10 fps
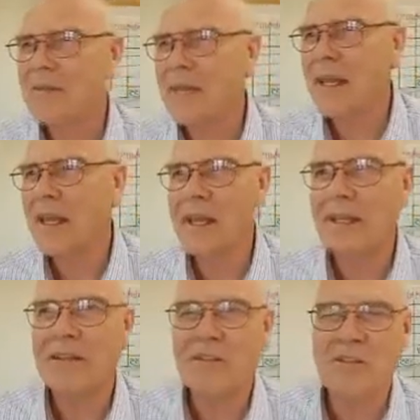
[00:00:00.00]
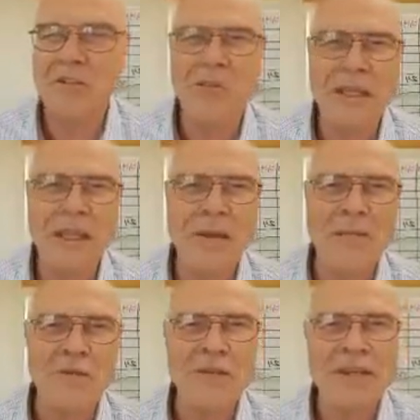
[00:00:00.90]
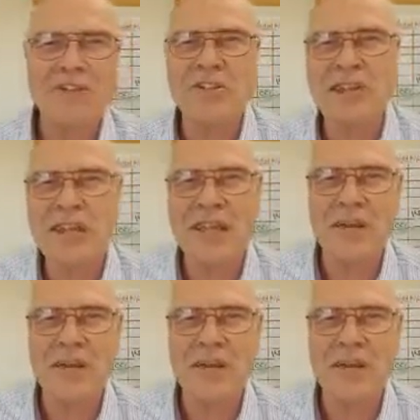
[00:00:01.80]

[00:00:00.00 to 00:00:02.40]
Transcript: yeah, we had a little storm that came through yesterday.